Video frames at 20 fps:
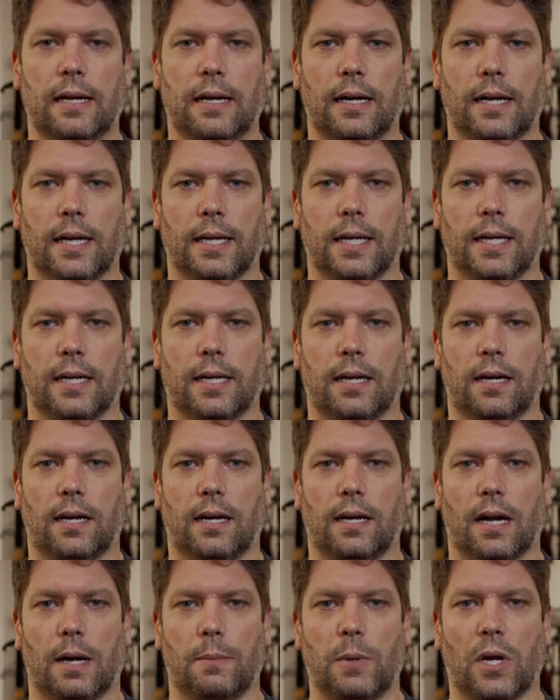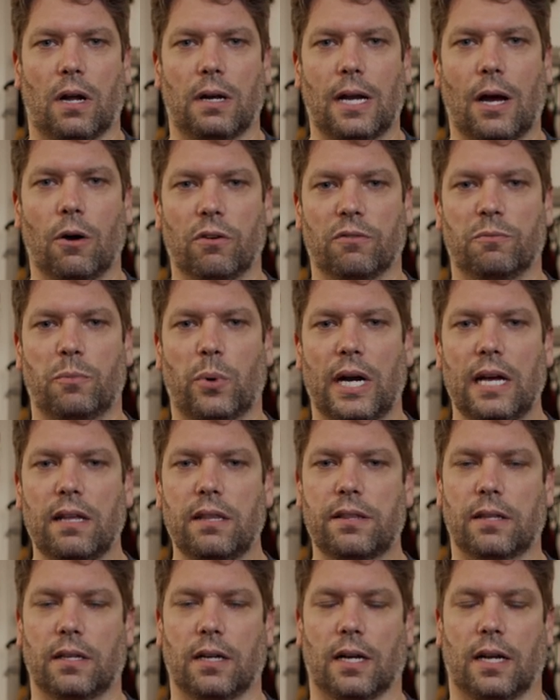I, uh, I'm not out of
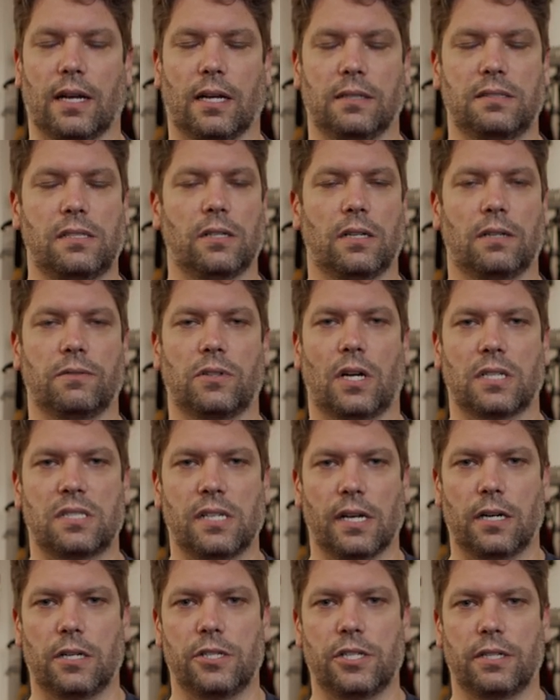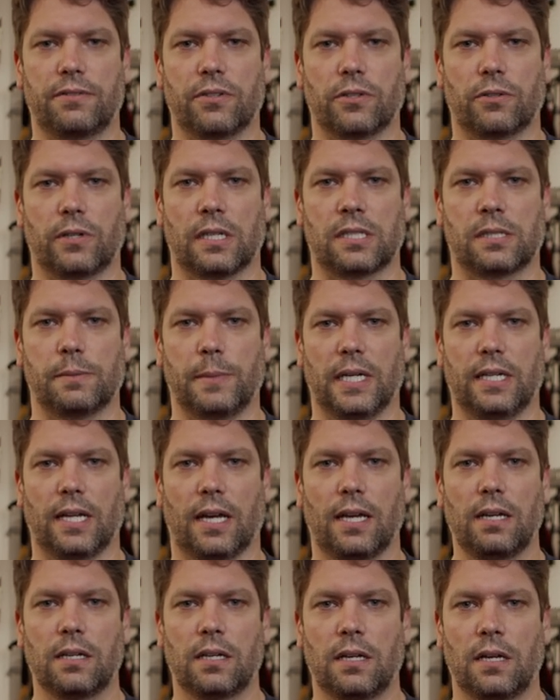breath and I still have lots of energy for the rest of my
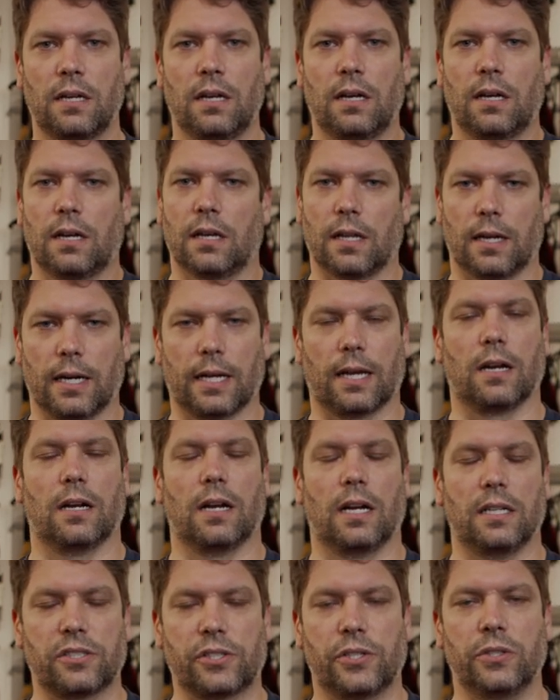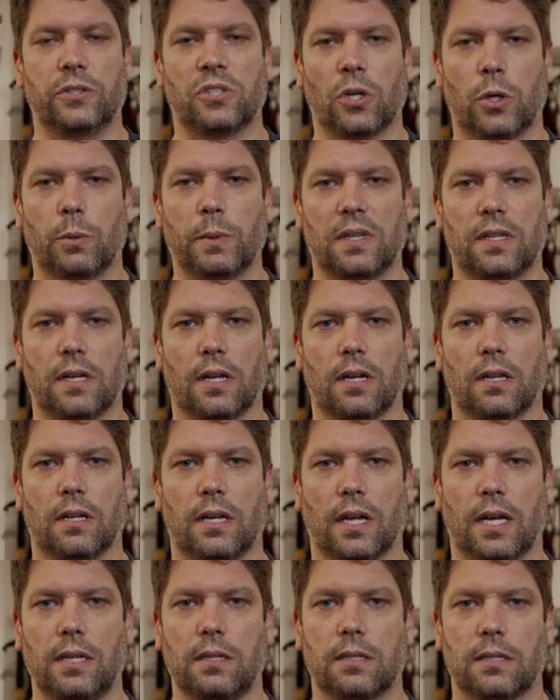day. And then I get a nice cruise home at the end of
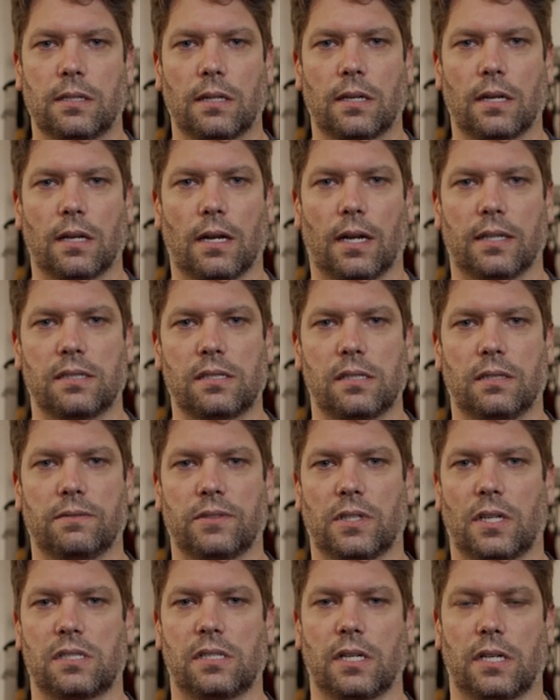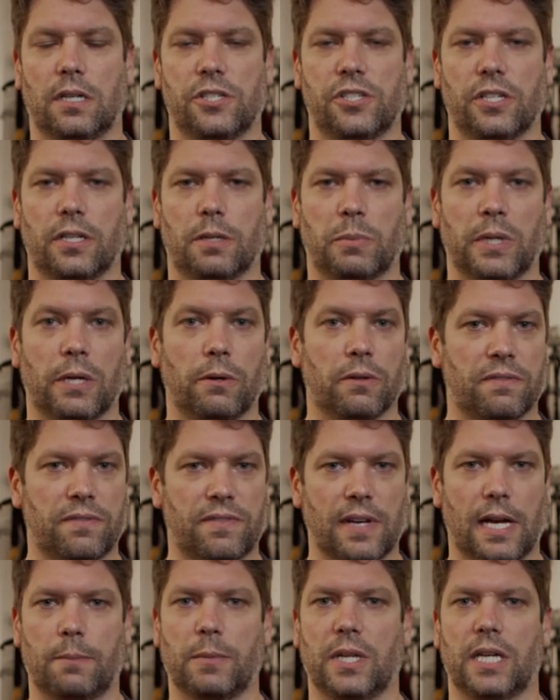the day and I still have lots of energy to play with the
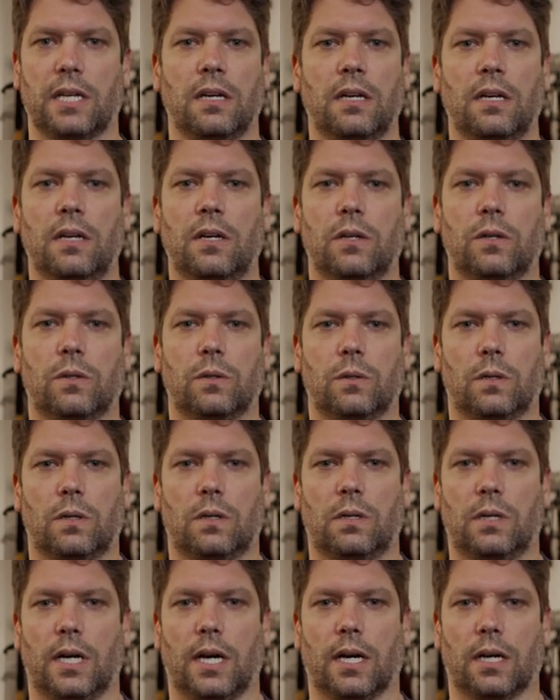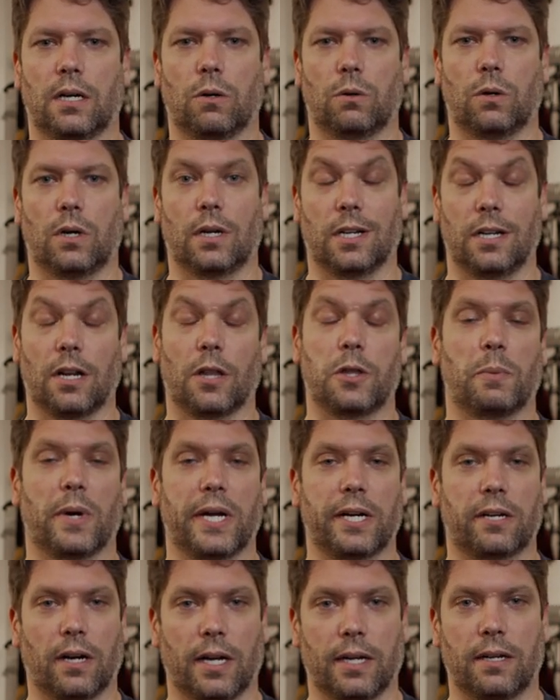family or uh, go on another
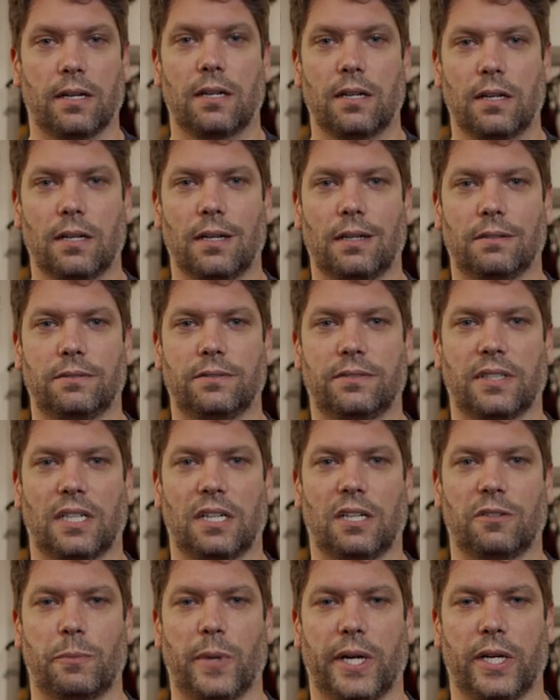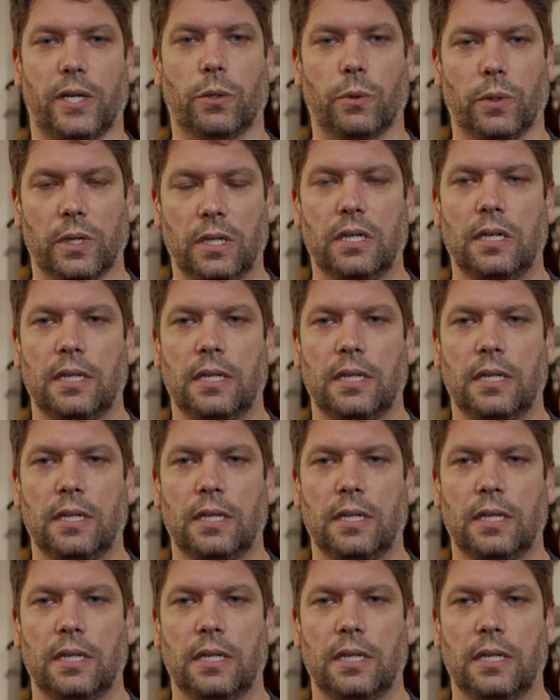bike ride of, uh, of my own.